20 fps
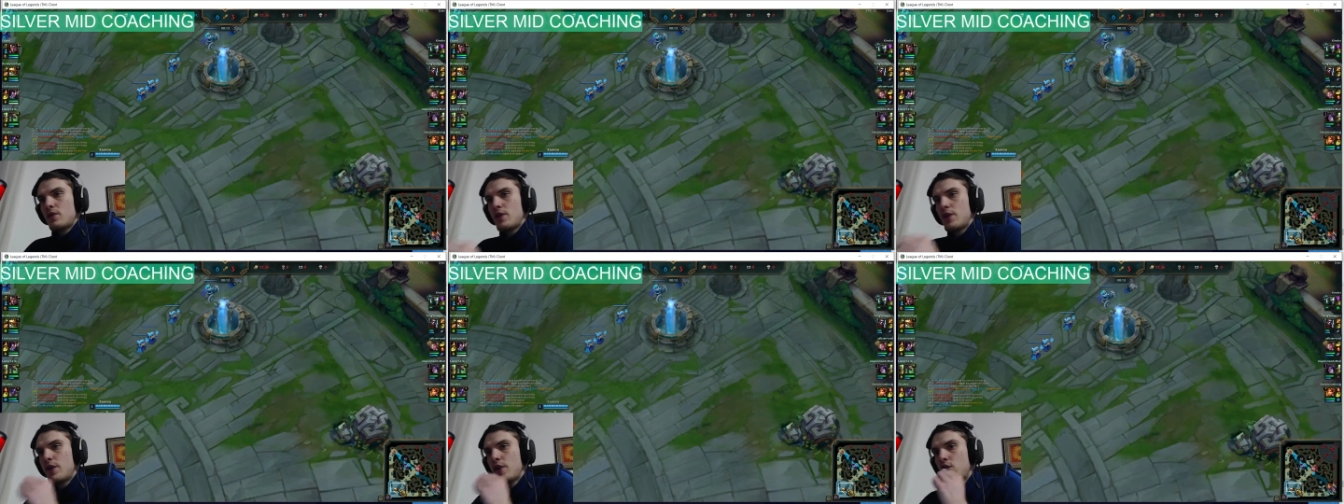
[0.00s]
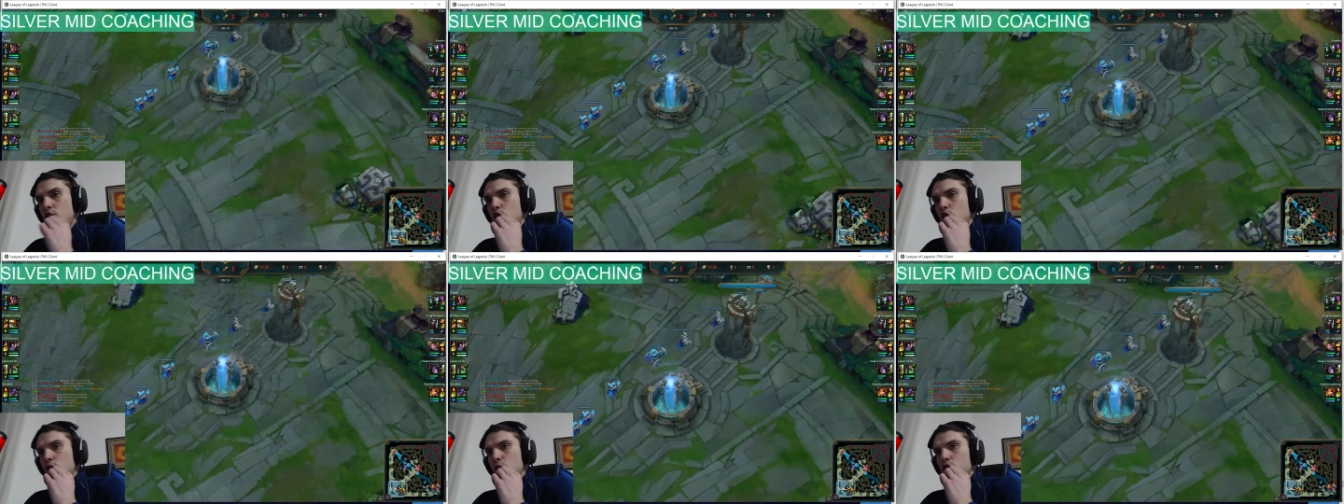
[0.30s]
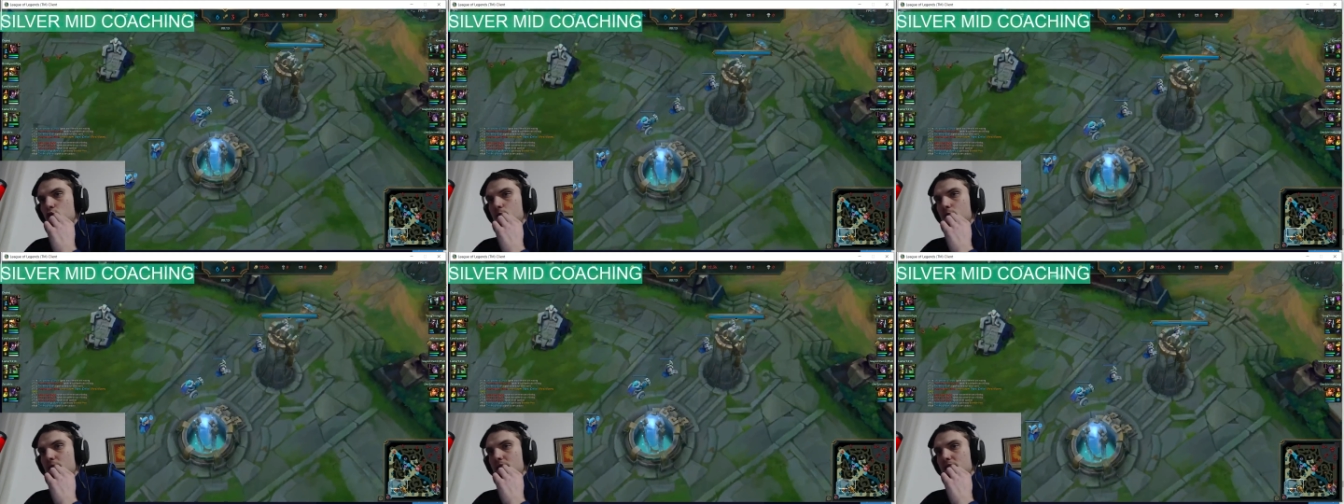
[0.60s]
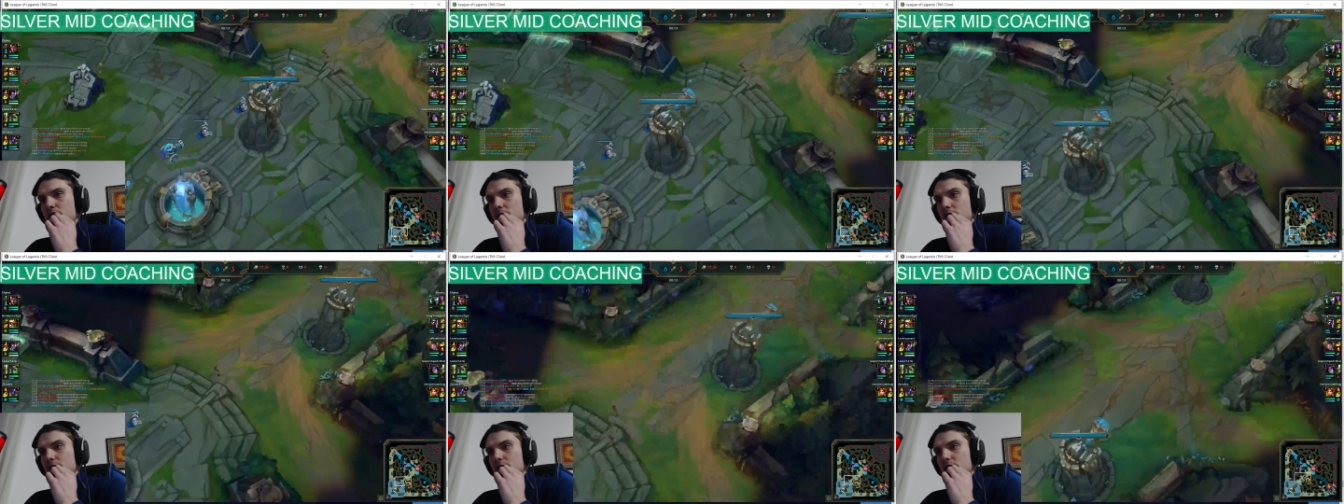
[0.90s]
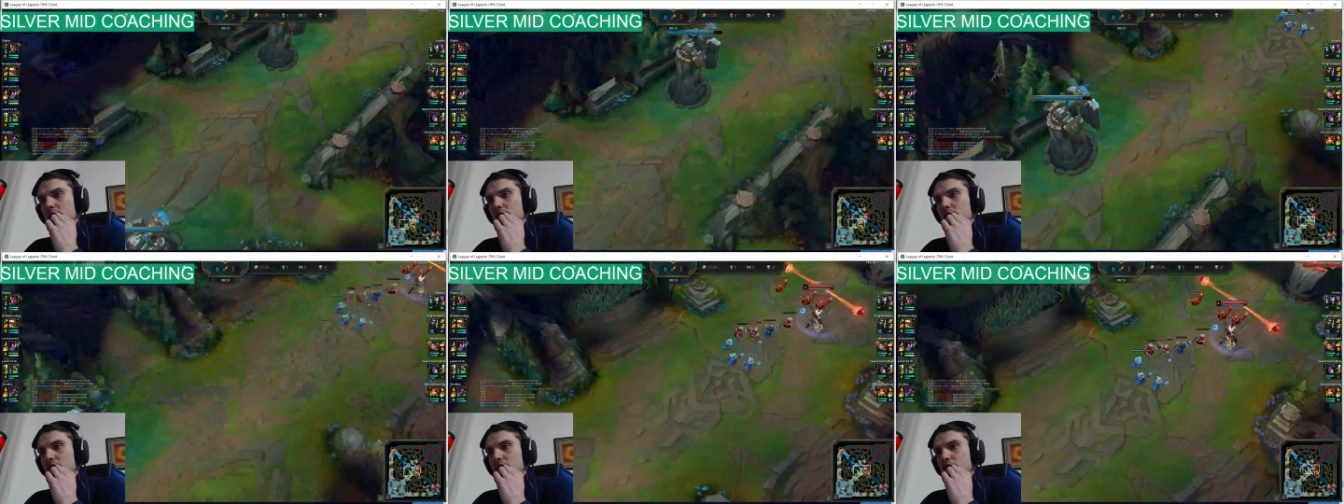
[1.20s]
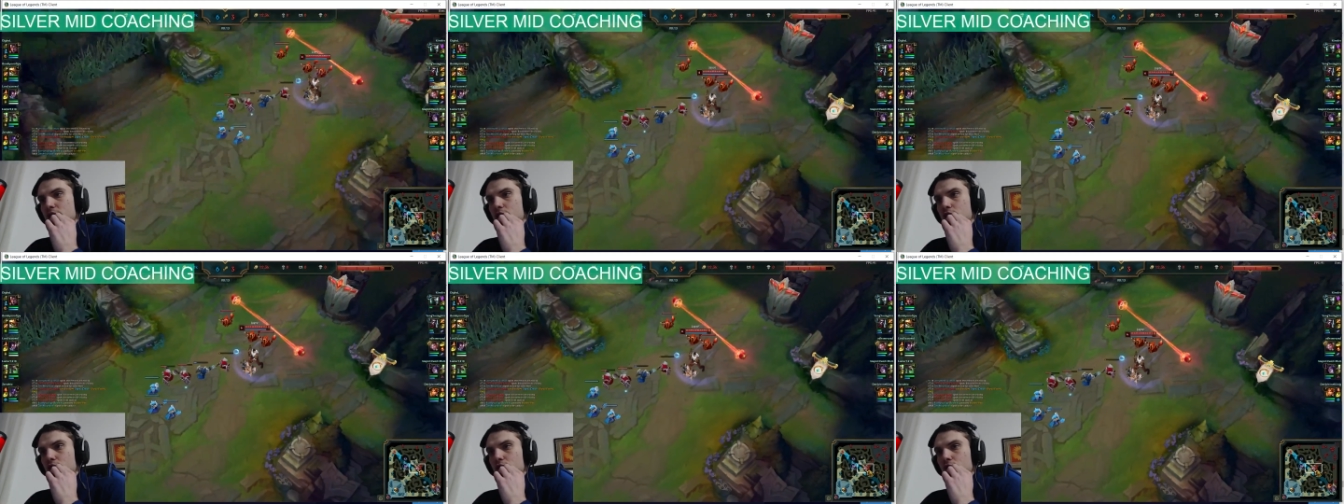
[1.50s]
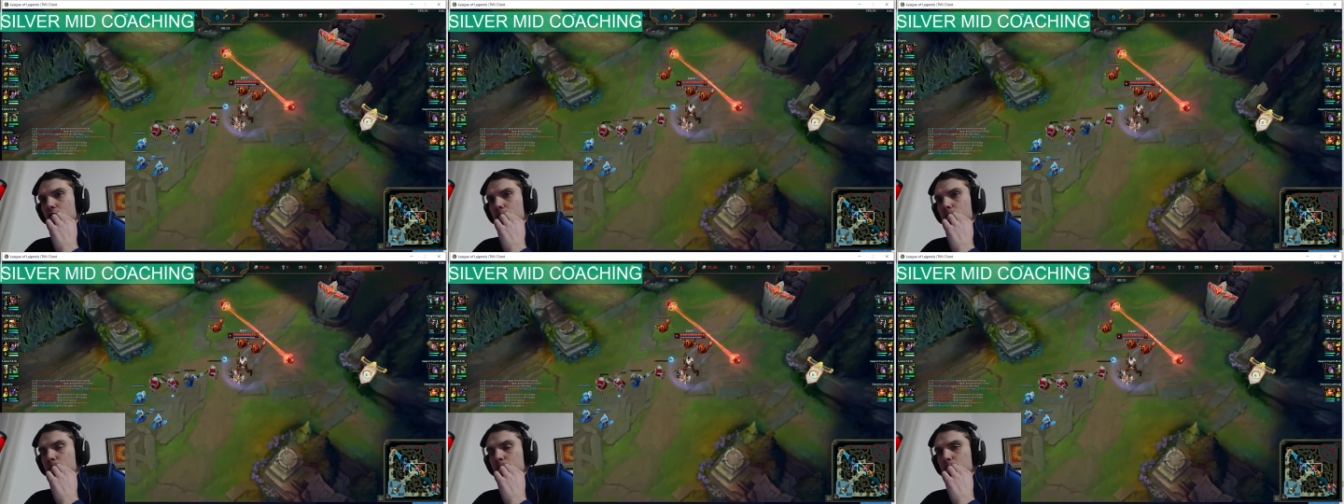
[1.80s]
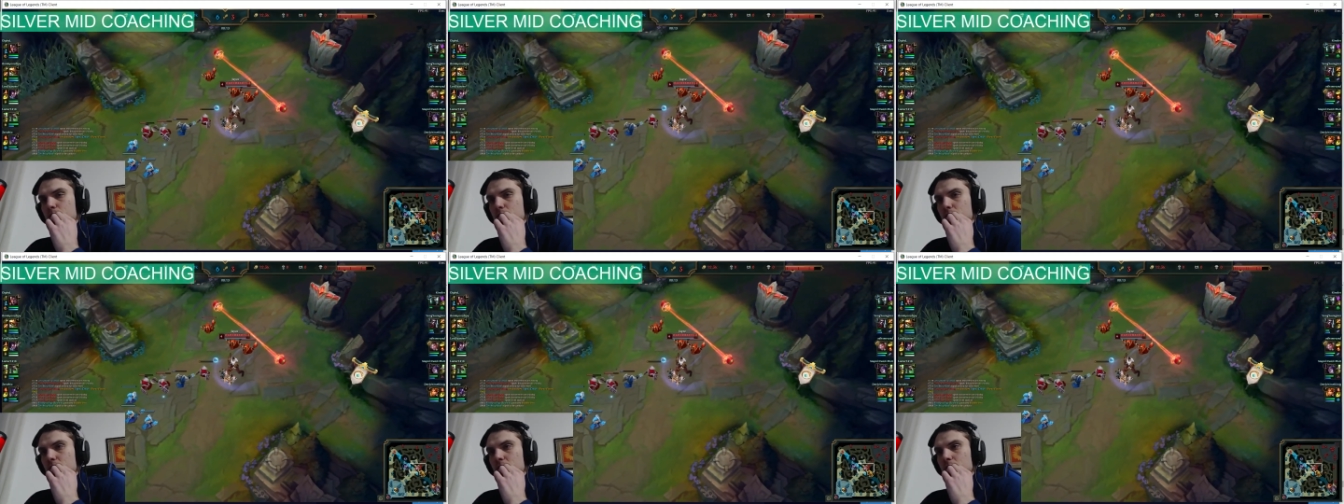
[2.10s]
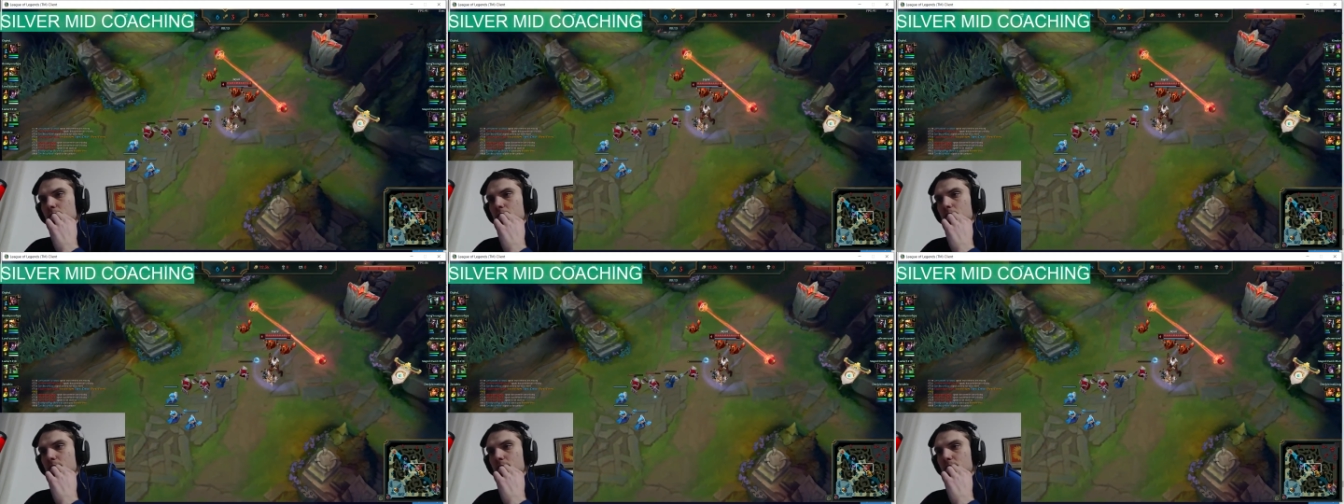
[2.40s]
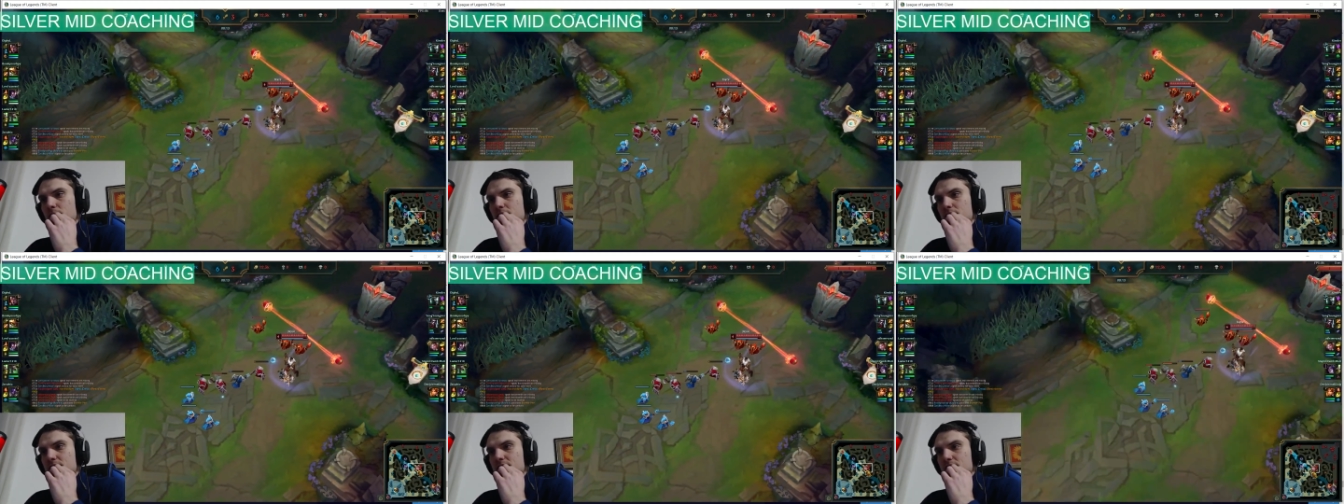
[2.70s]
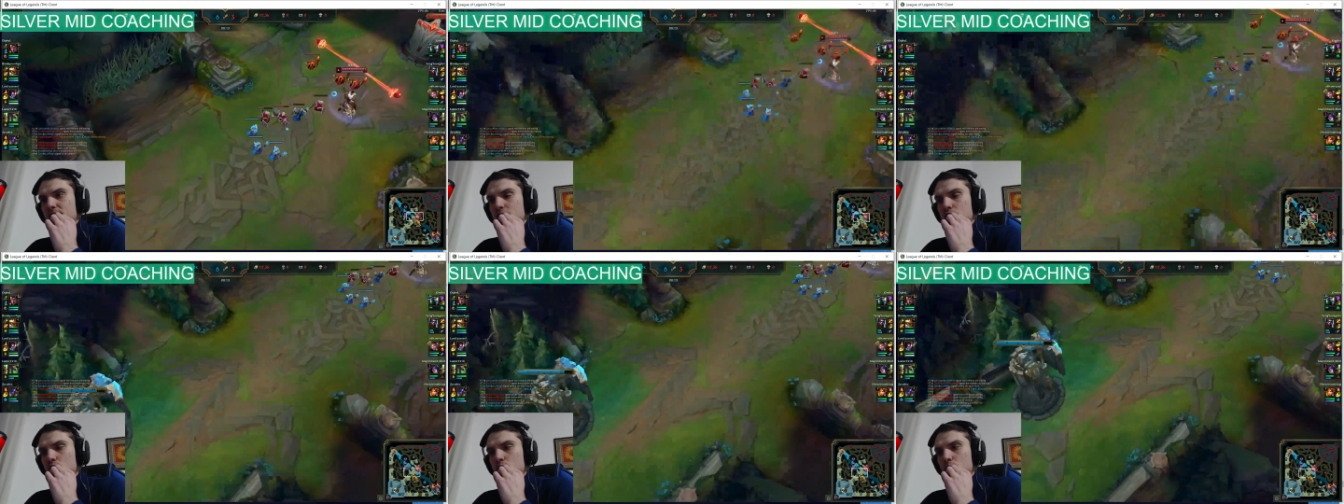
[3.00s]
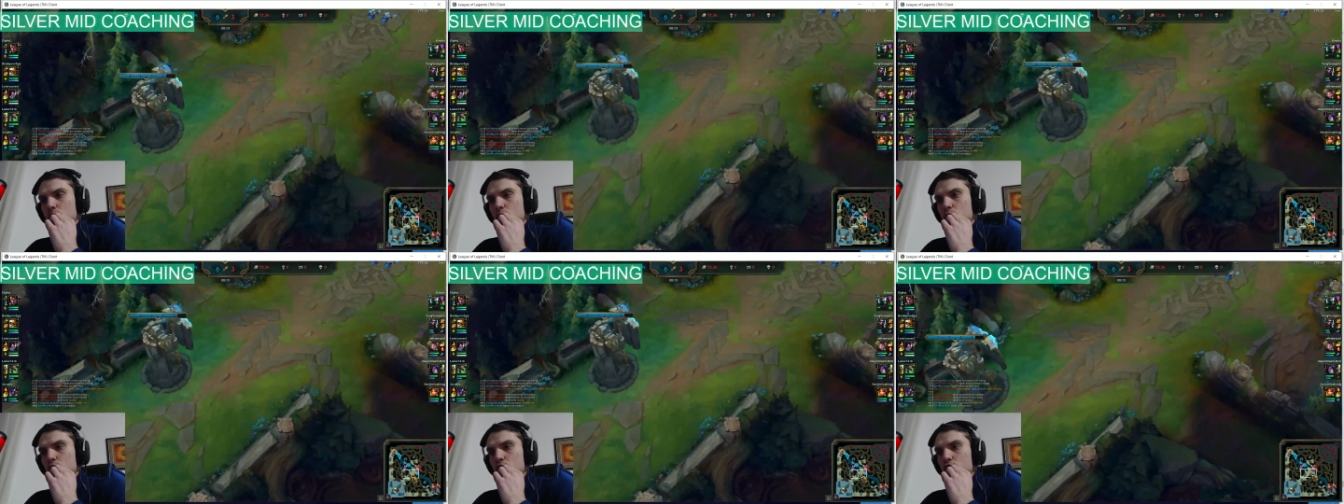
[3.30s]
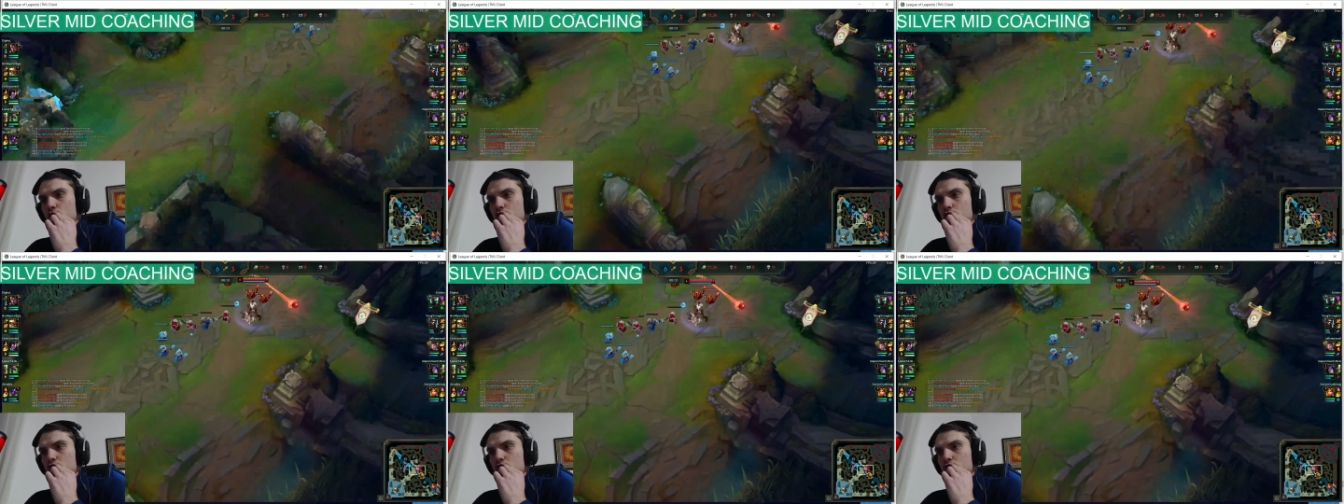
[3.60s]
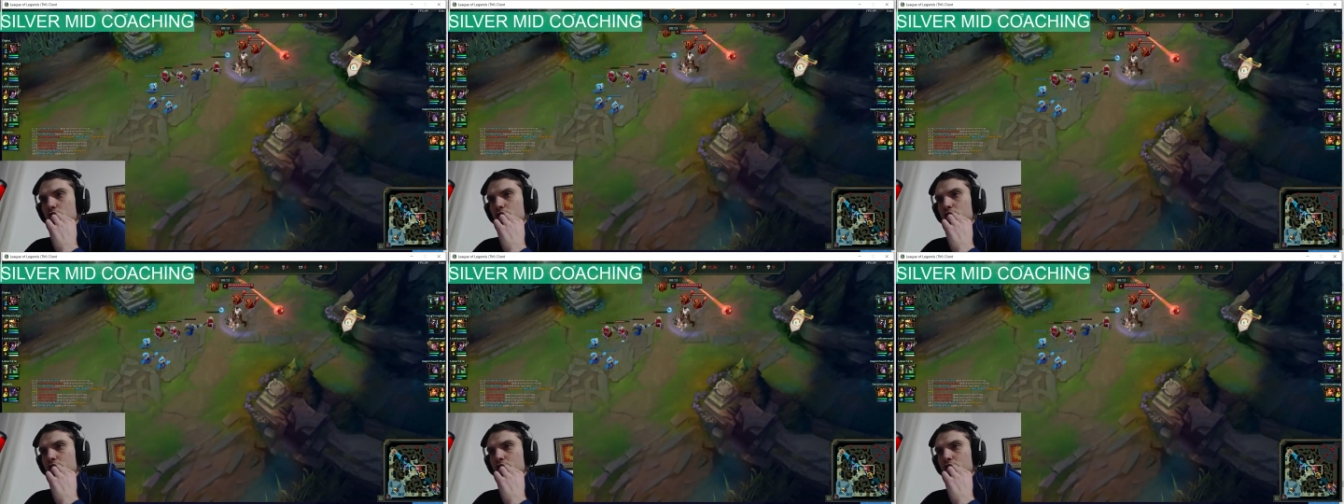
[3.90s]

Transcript: He could push, but right here, even if he decides to push,